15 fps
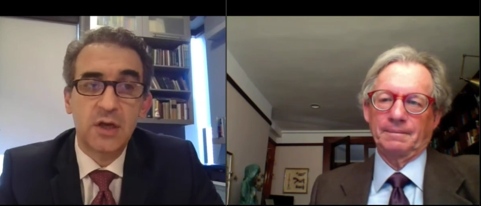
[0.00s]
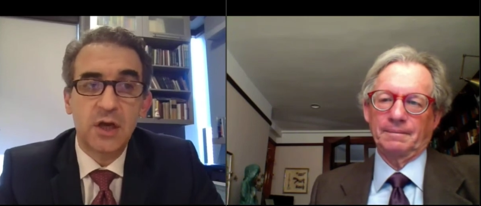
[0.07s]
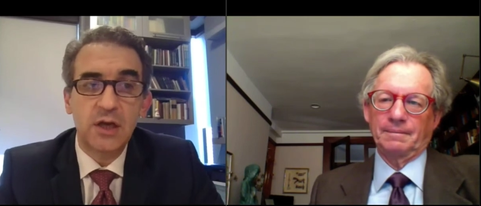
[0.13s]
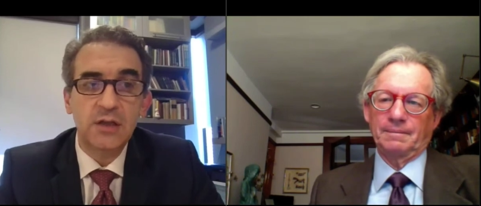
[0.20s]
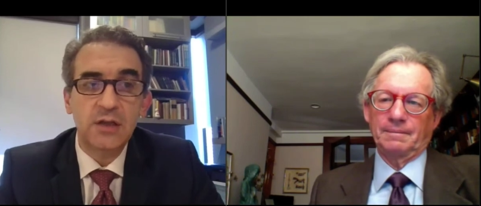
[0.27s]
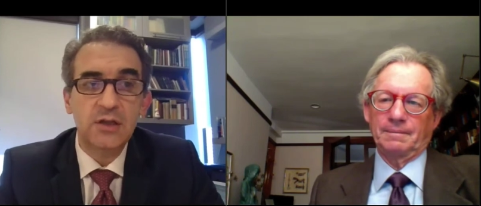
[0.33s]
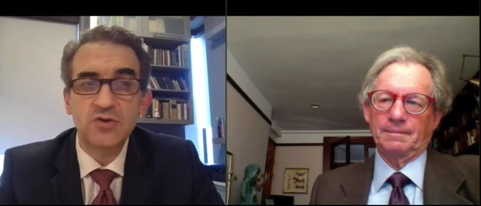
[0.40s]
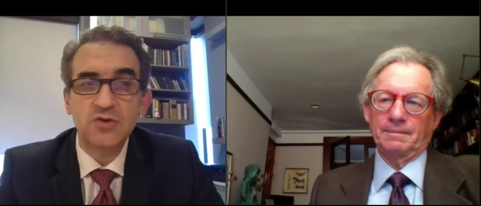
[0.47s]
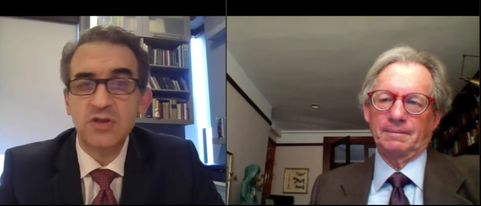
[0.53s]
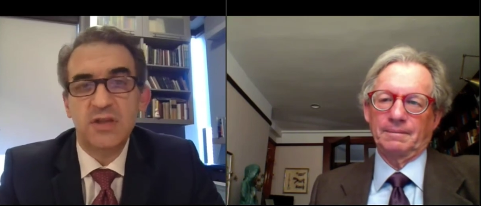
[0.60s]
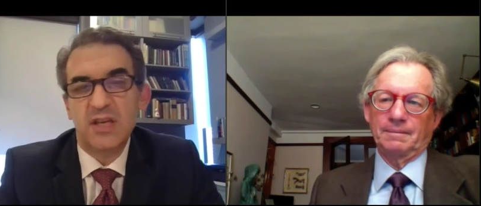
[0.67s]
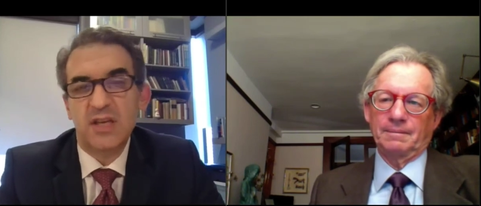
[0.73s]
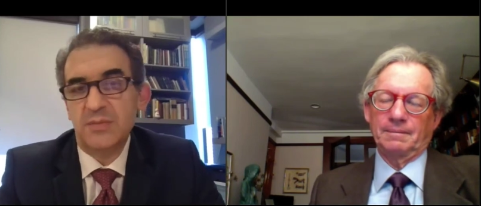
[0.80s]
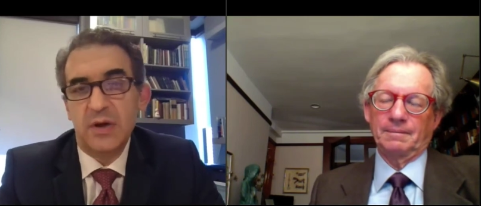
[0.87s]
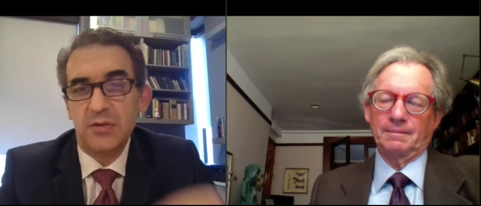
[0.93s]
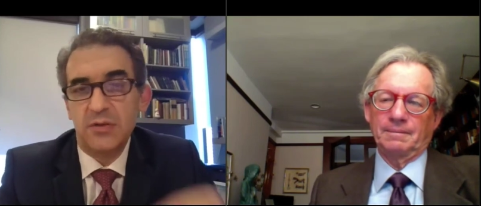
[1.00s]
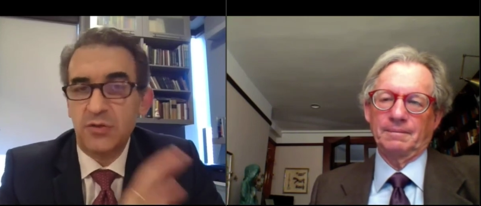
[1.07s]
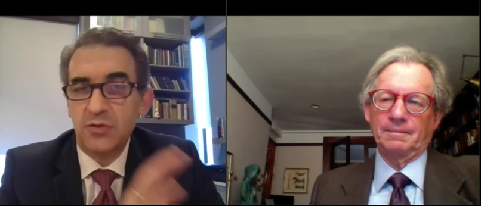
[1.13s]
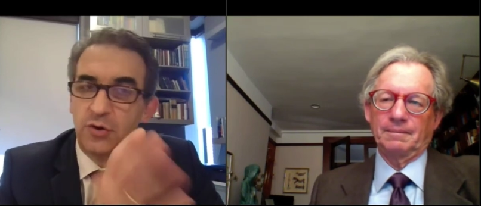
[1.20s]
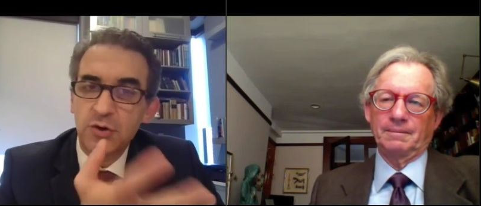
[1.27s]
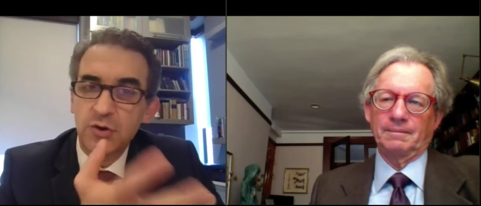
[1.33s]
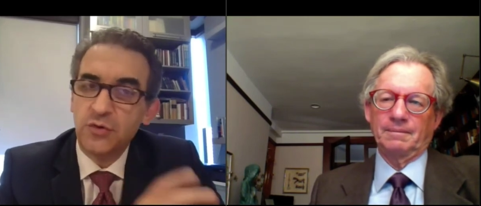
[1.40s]
Speaker 1: It usually takes about
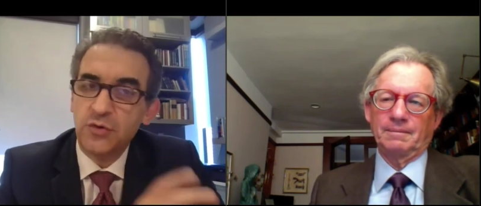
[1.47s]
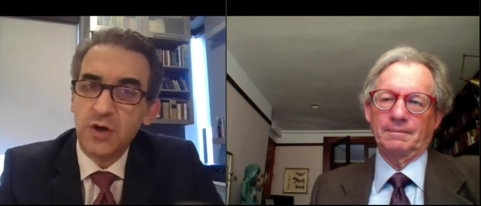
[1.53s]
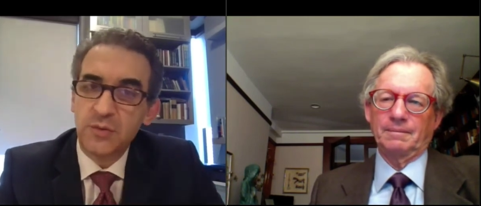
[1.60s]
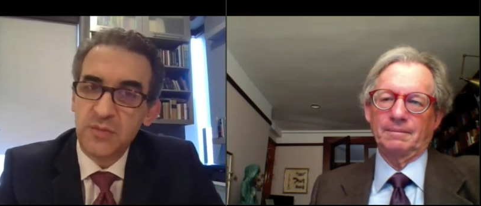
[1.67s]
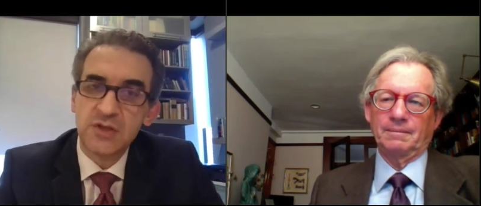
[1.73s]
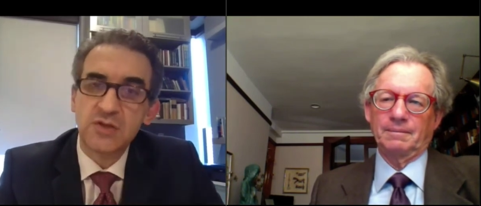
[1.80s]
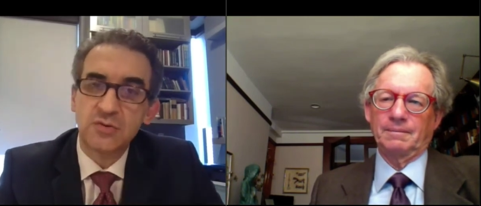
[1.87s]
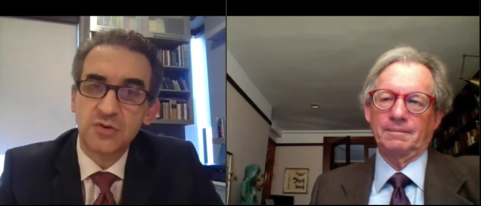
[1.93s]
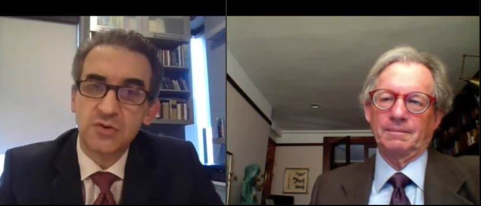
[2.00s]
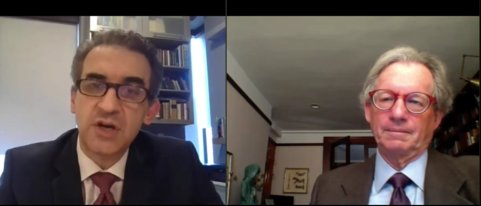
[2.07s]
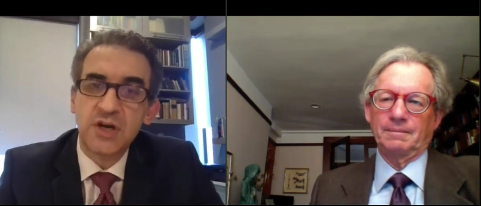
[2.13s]
30 to 40 minutes to